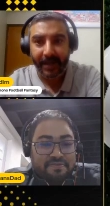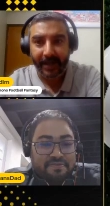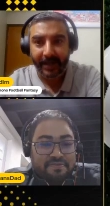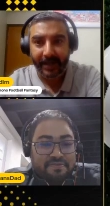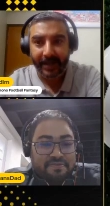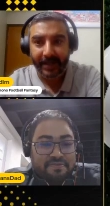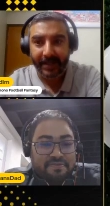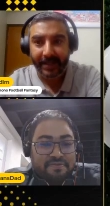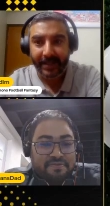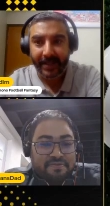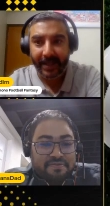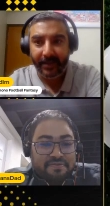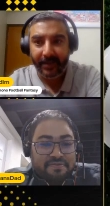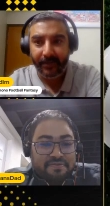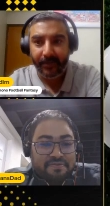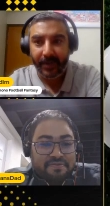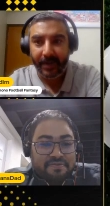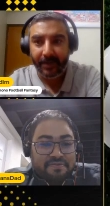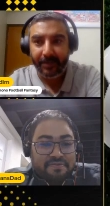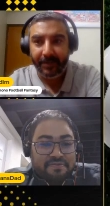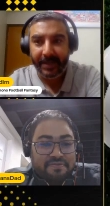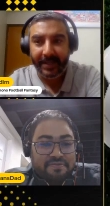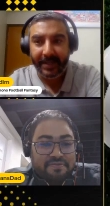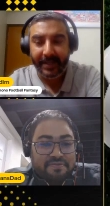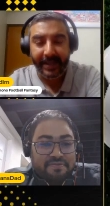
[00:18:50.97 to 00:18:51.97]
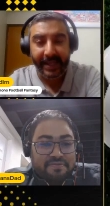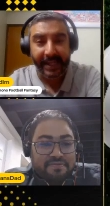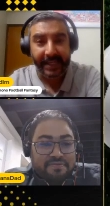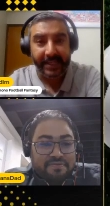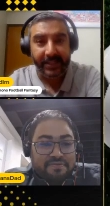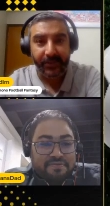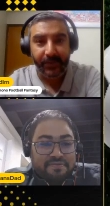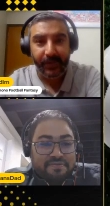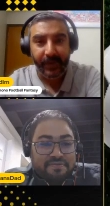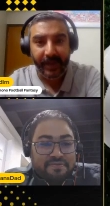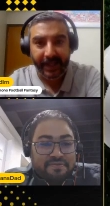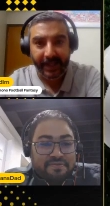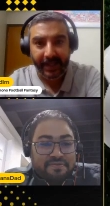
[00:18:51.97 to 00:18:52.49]
Speaker 1: But until then, we'll meet
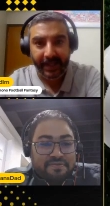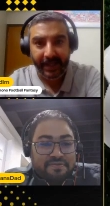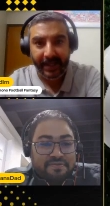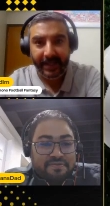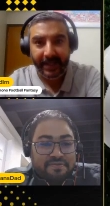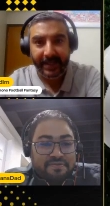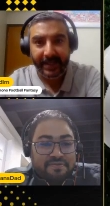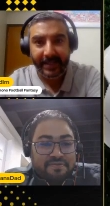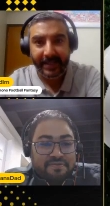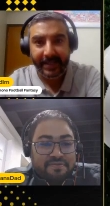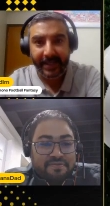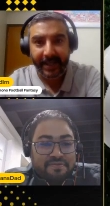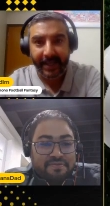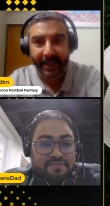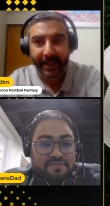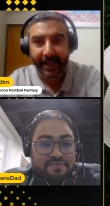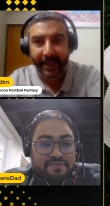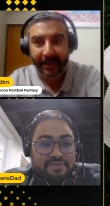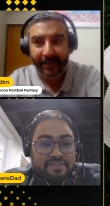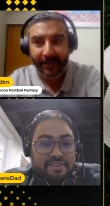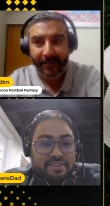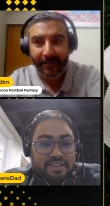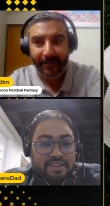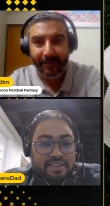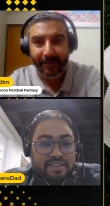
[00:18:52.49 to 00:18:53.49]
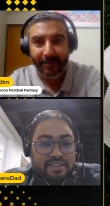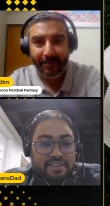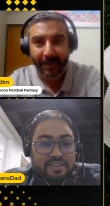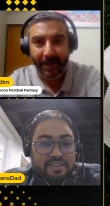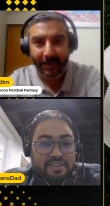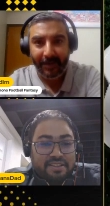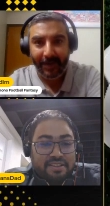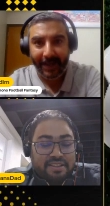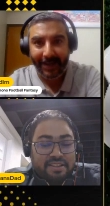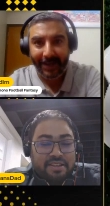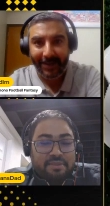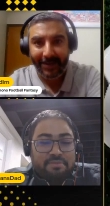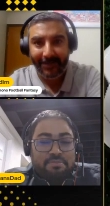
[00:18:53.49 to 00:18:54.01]
next week. Take care.
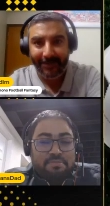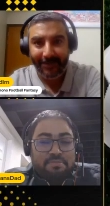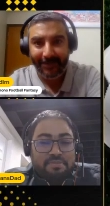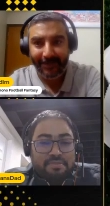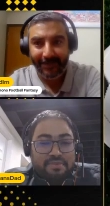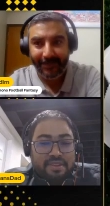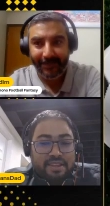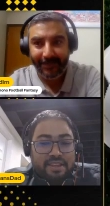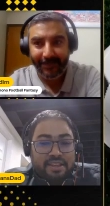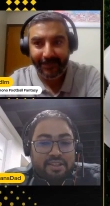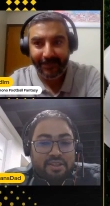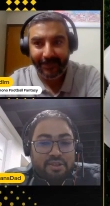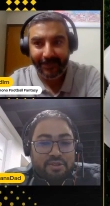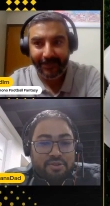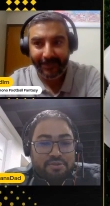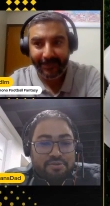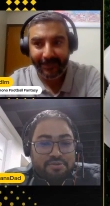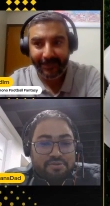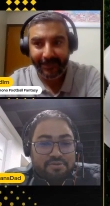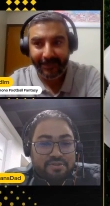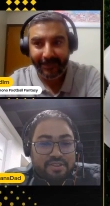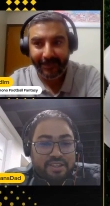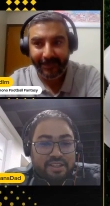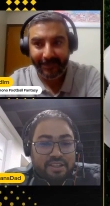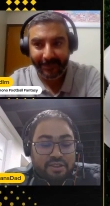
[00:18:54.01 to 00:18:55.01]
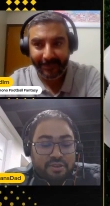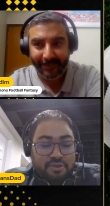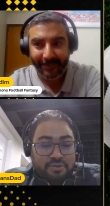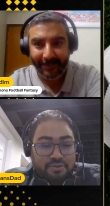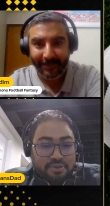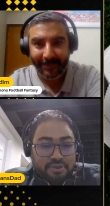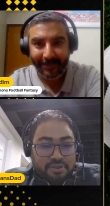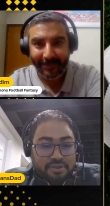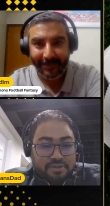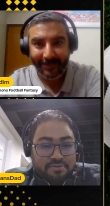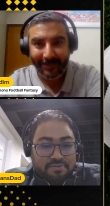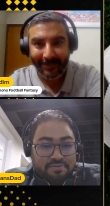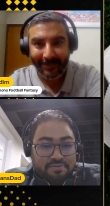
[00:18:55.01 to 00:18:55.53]
Speaker 2: Bye-bye. Yep. Thank you. Thank you.